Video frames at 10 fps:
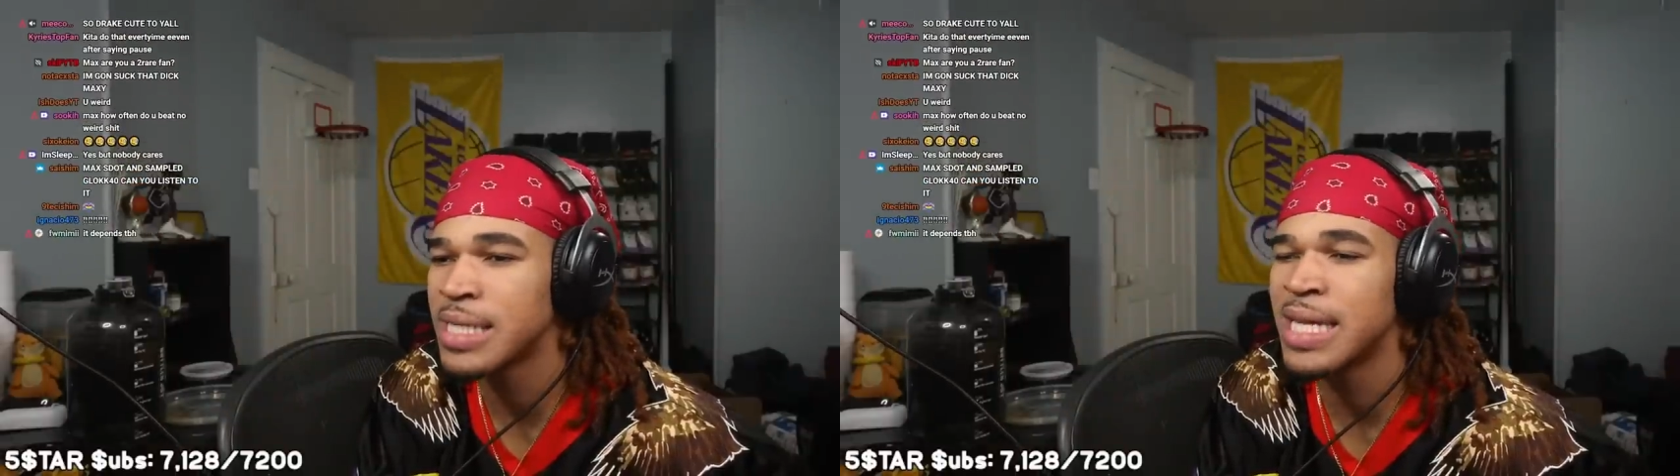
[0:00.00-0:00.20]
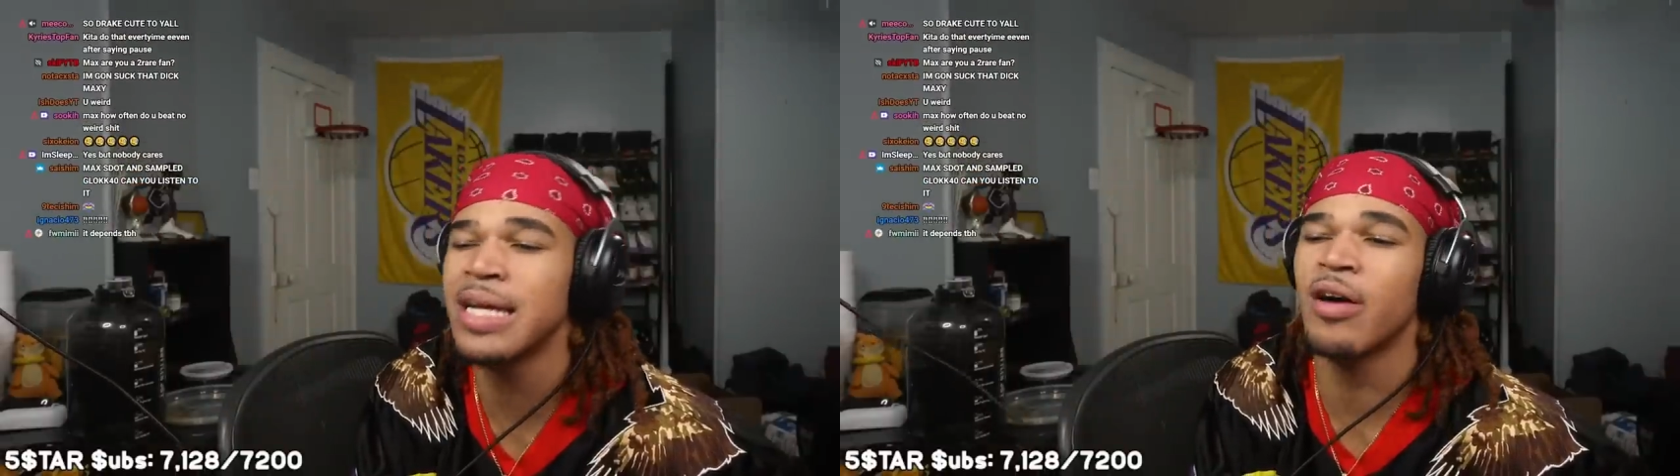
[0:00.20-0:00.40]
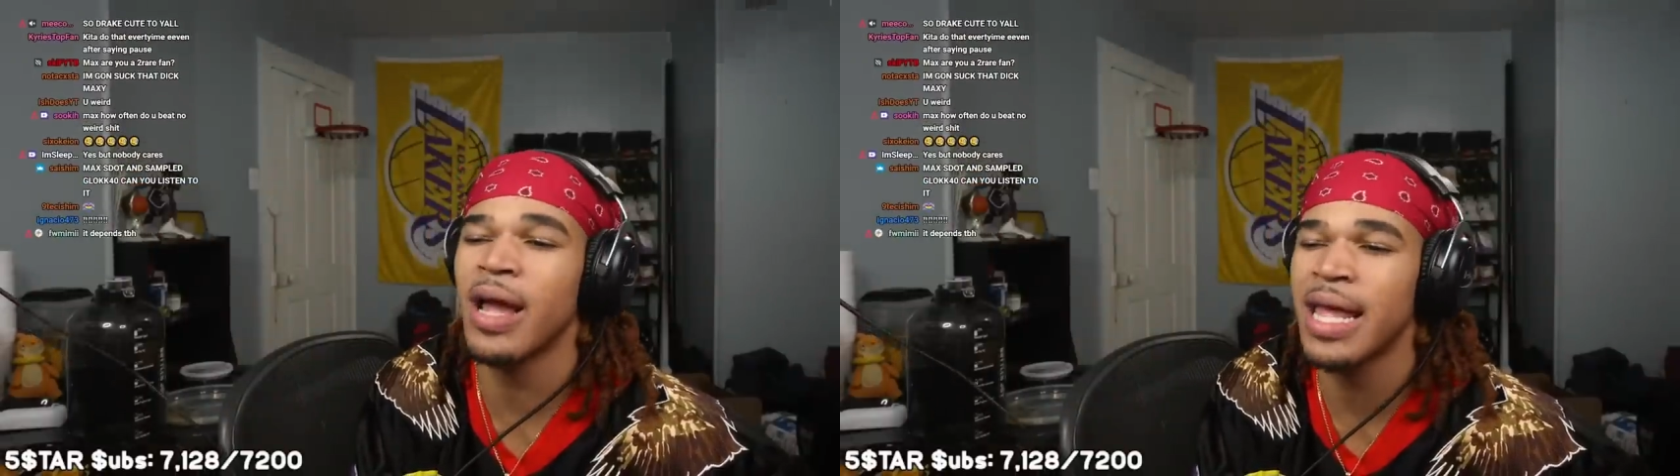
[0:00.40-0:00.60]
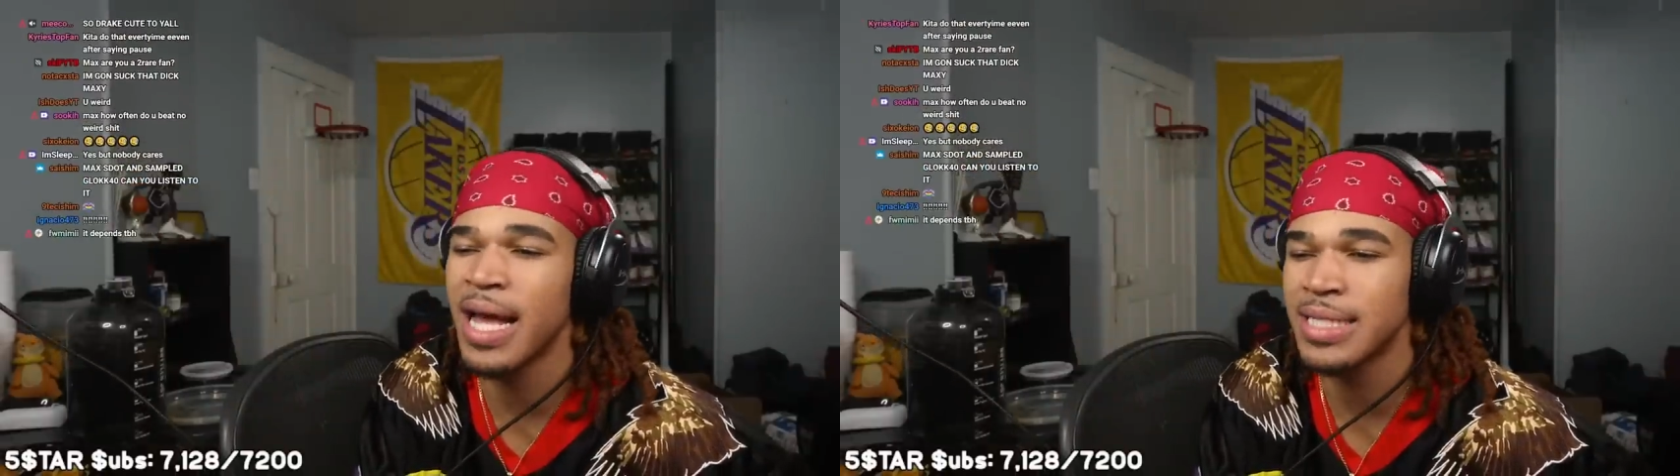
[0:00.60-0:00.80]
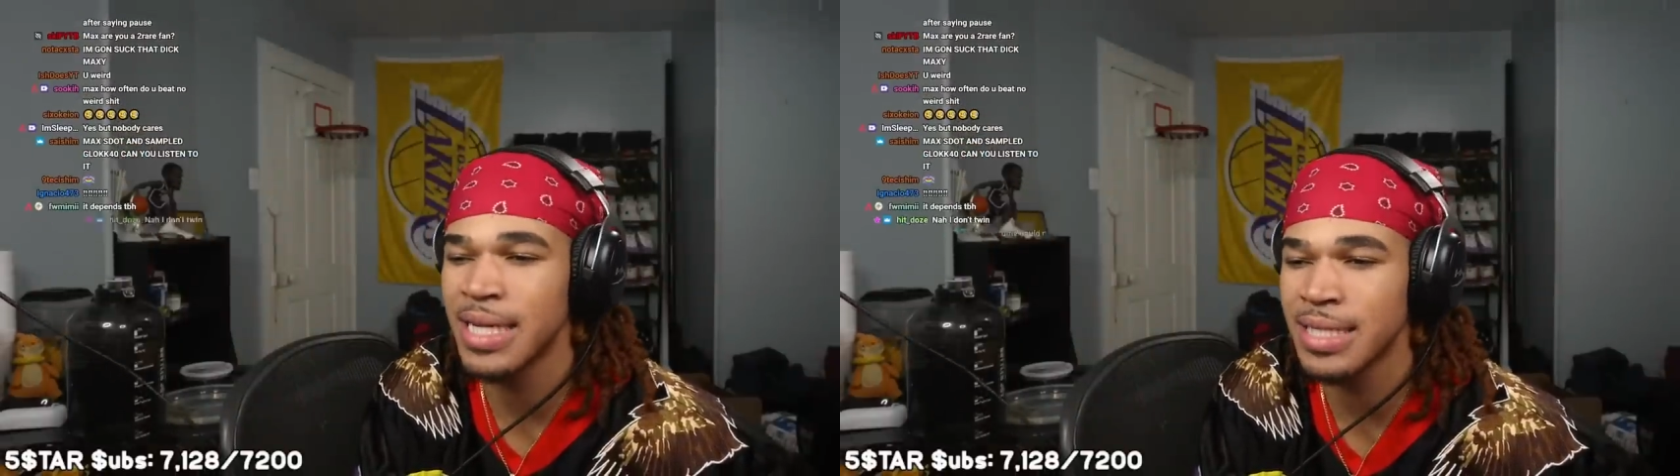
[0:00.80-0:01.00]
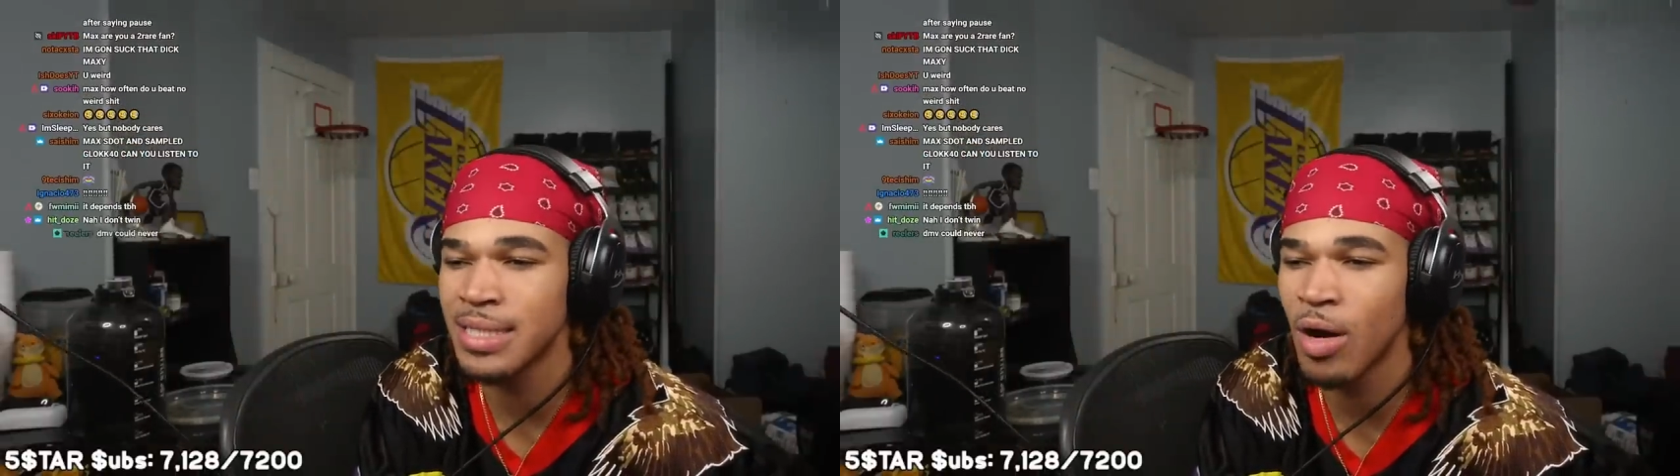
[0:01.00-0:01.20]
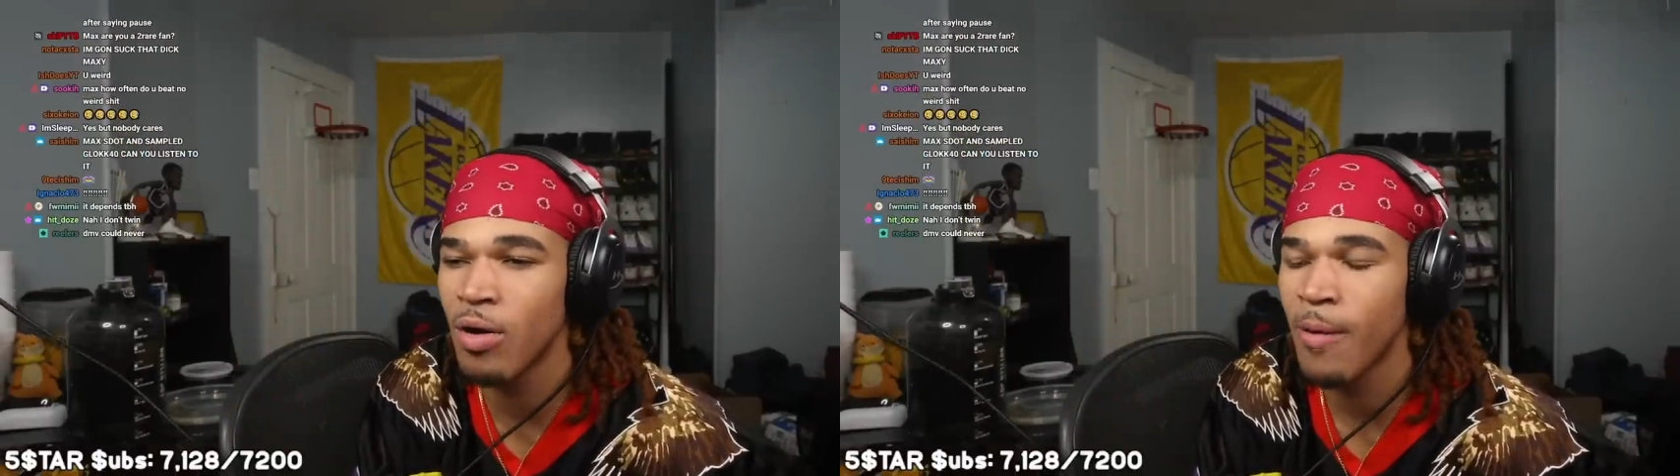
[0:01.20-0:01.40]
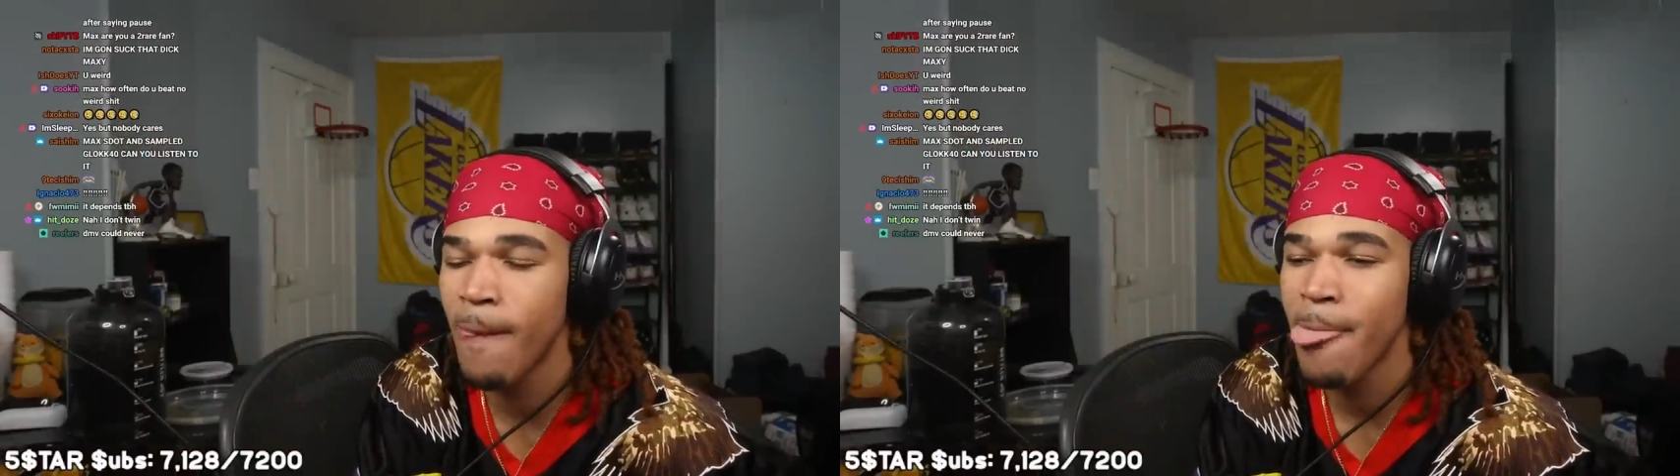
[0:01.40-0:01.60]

Nick, okay, yes, joke,